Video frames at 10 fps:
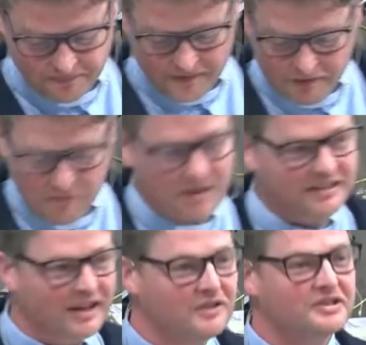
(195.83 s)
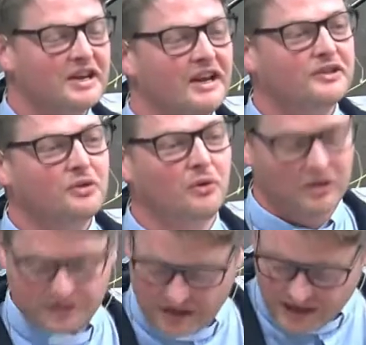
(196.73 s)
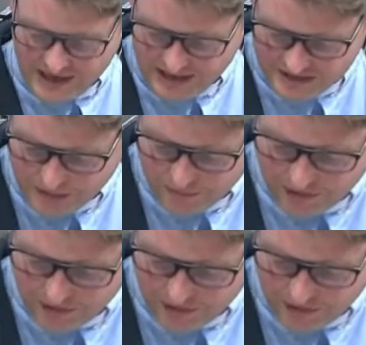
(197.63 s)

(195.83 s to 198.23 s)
If you missed those talks, you can catch up with